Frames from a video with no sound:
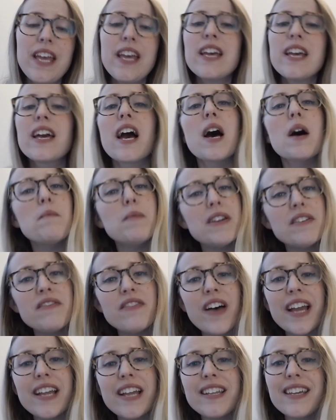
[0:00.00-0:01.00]
Come and
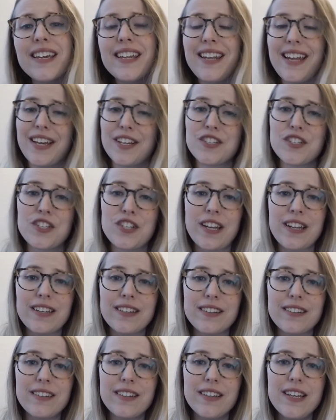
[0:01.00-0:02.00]
find
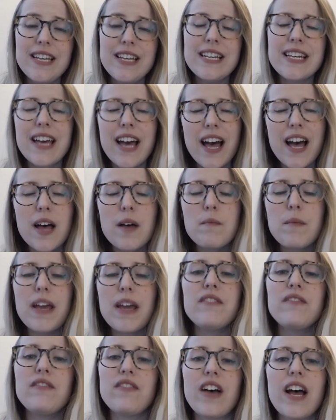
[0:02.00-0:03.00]
connection. Come
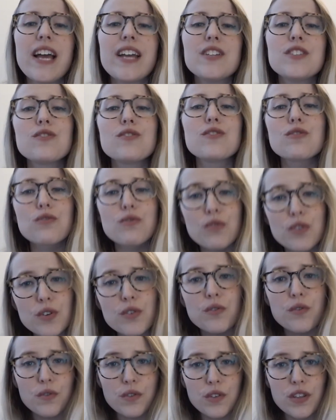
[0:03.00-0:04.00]
and find
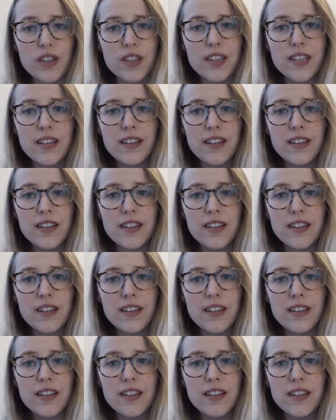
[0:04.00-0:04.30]
truth.